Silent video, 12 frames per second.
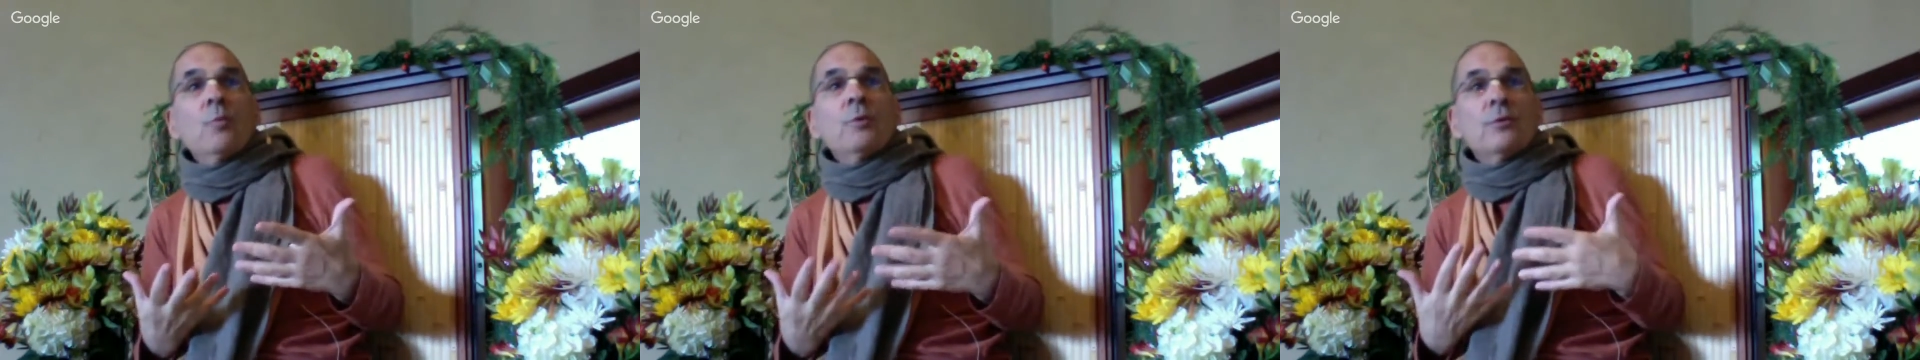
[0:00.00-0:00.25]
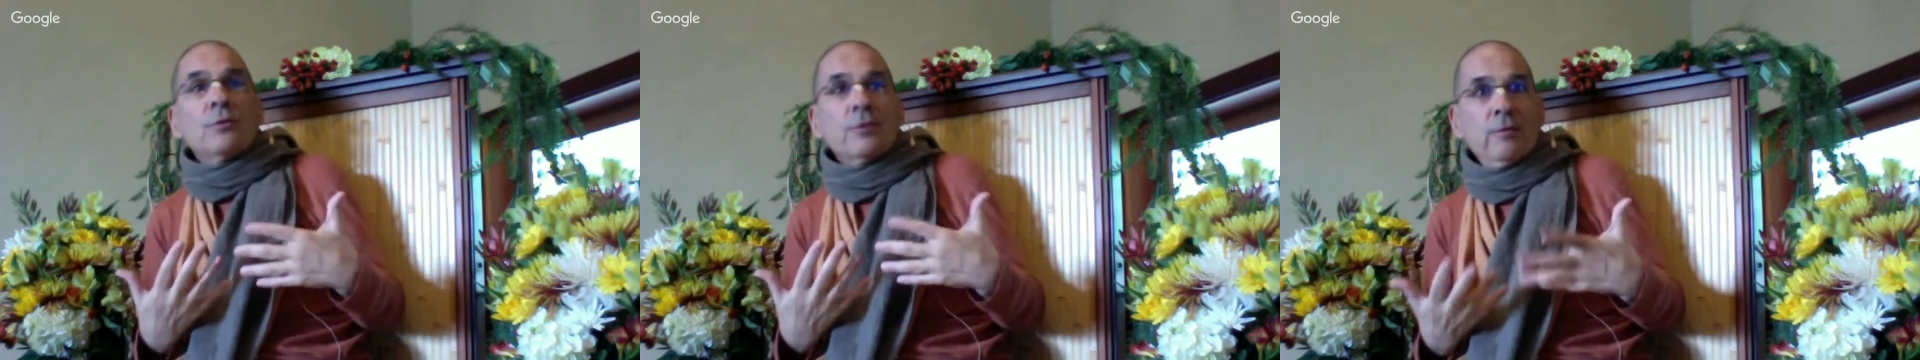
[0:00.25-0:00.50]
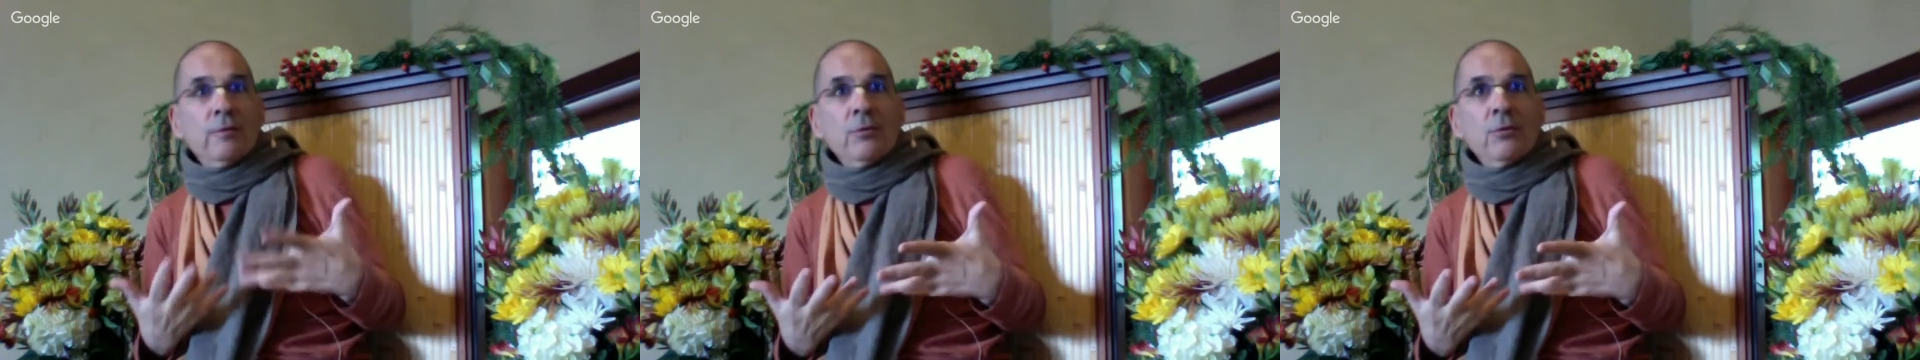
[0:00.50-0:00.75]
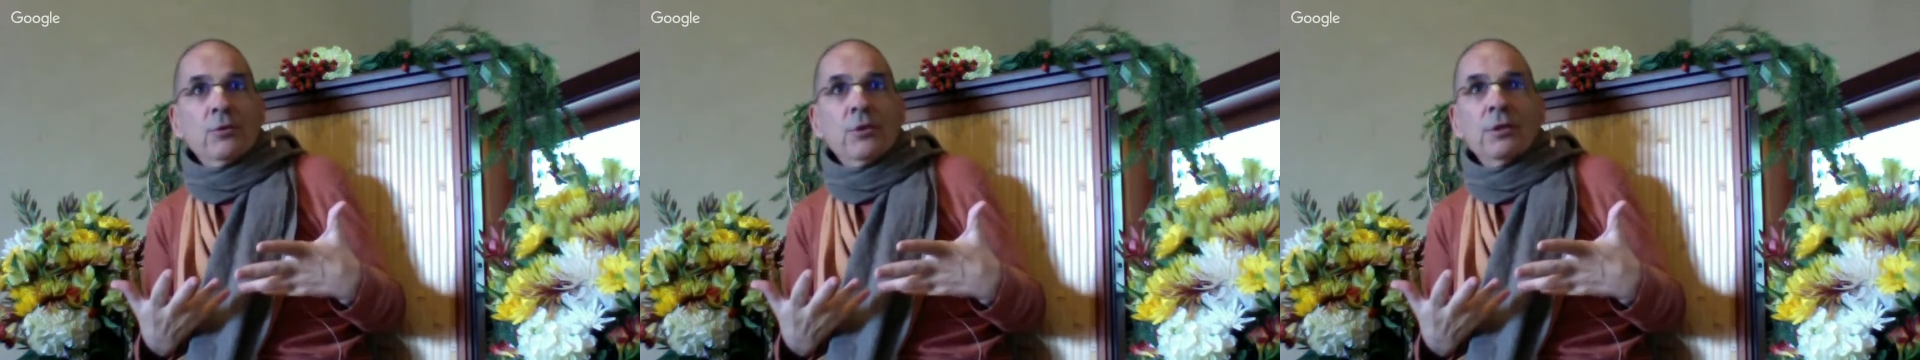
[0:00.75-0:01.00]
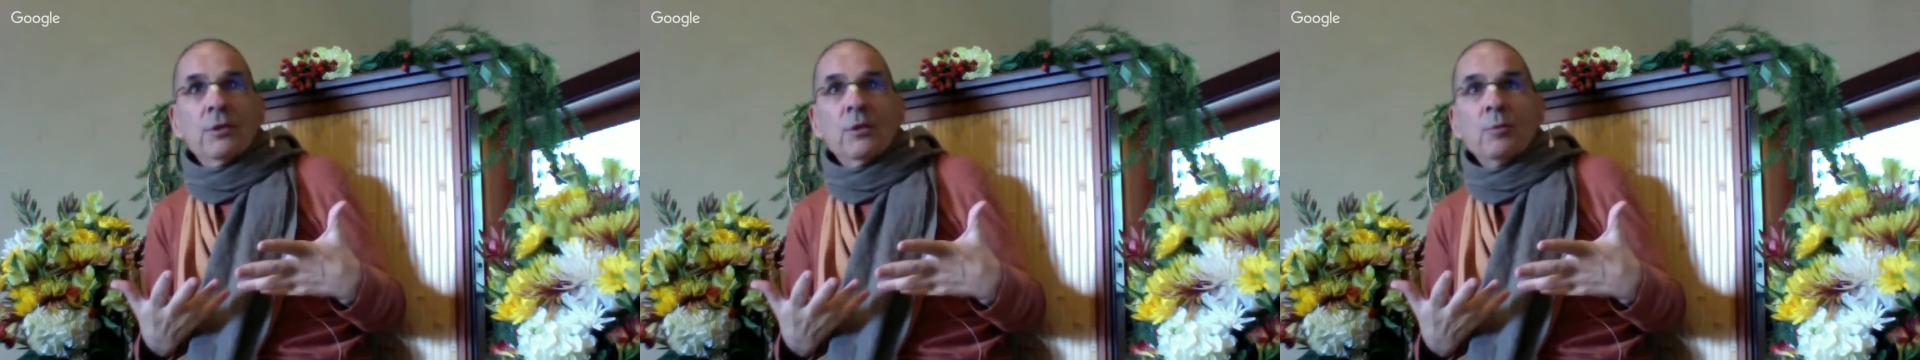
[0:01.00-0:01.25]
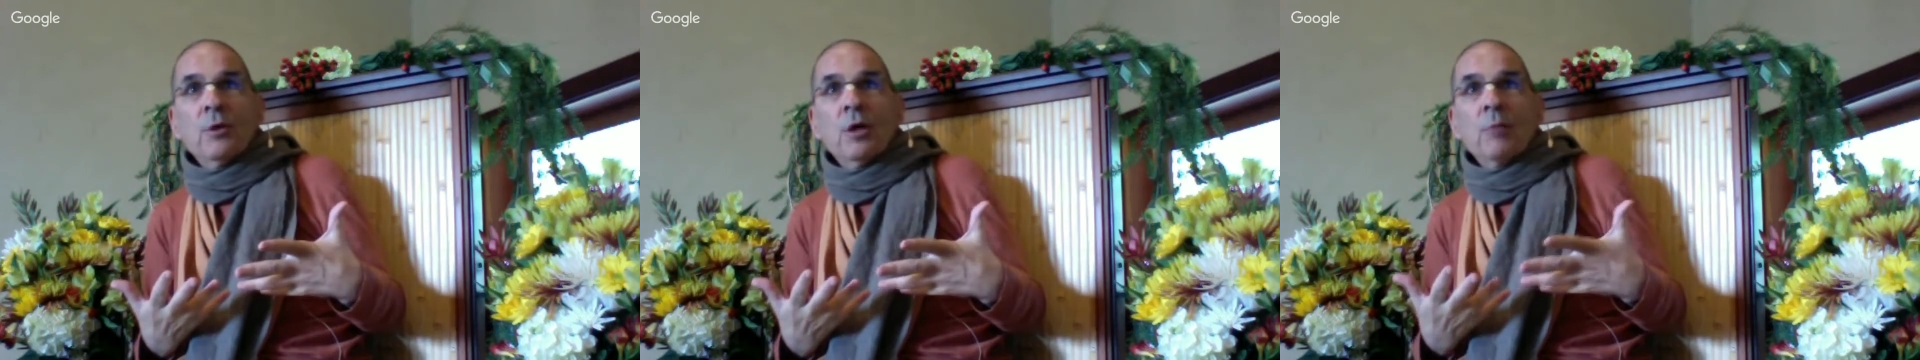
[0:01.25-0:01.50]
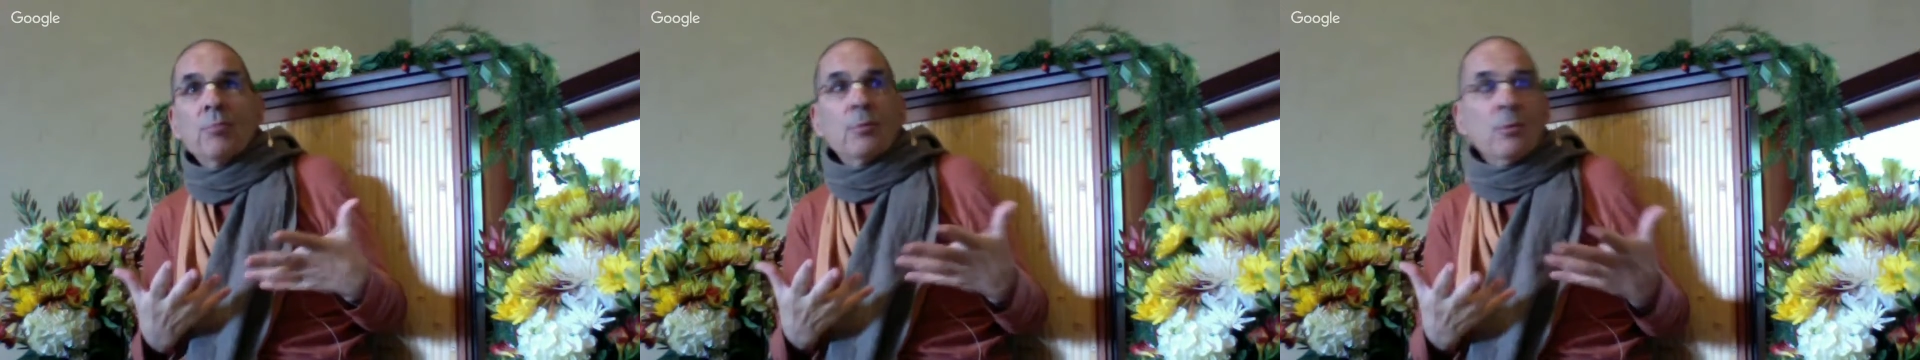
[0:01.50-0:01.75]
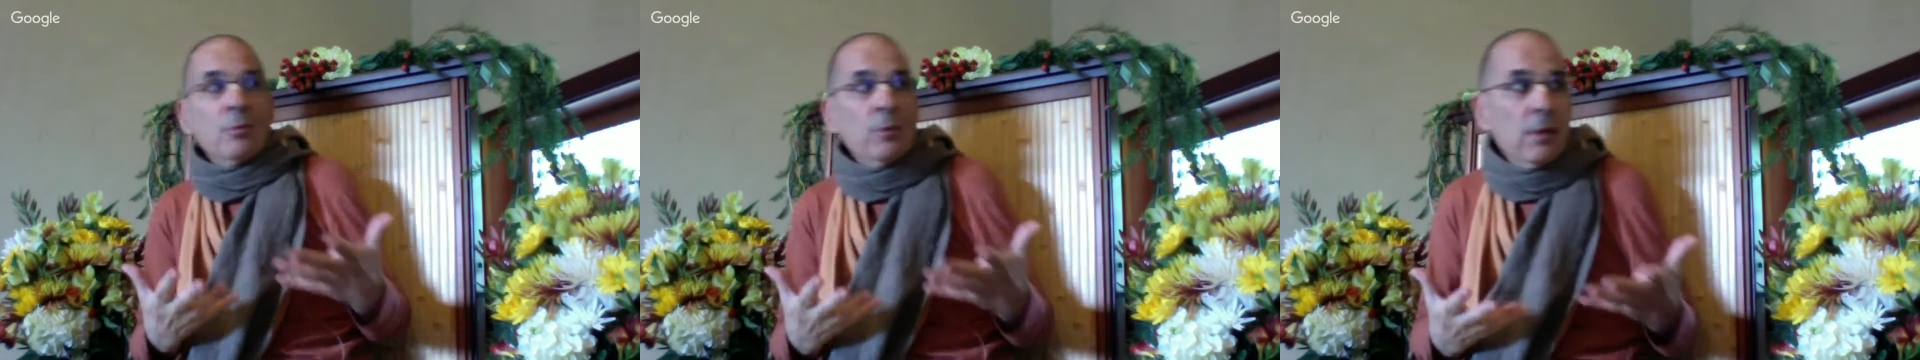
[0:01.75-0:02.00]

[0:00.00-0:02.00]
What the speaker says: in service to Chaitanya Mahaprabhu,